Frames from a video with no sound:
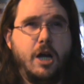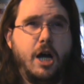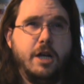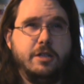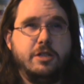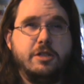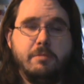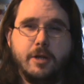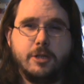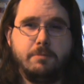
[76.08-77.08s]
I did
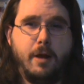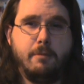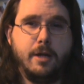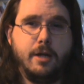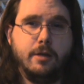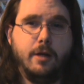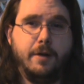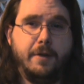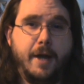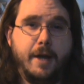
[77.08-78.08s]
some experimenting
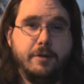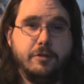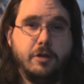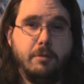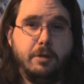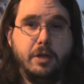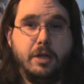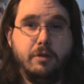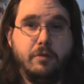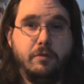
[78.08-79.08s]
like that, and I
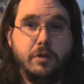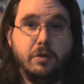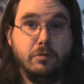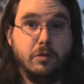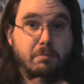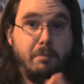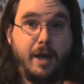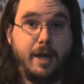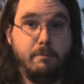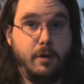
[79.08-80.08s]
believe if you look
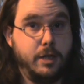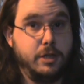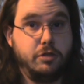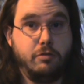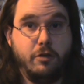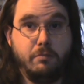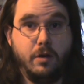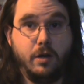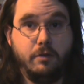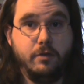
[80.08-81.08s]
back in my history of
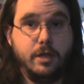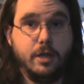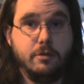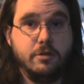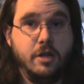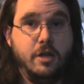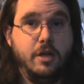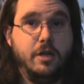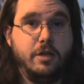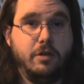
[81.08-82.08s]
my videos,
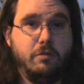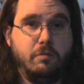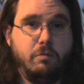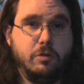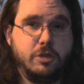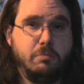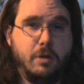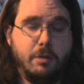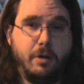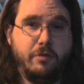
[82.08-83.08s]

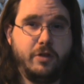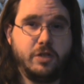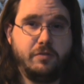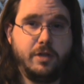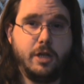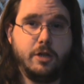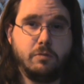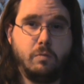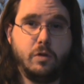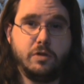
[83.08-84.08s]
one of my first
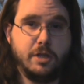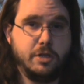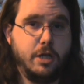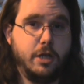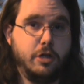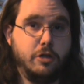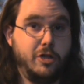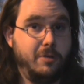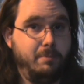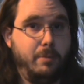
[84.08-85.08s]
videos was actually a
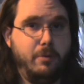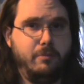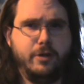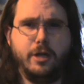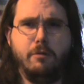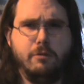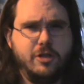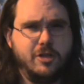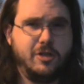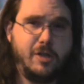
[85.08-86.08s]
YouTube poop video,
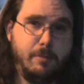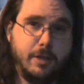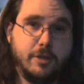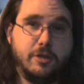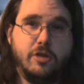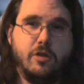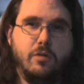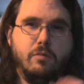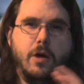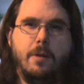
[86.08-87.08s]
which is similar to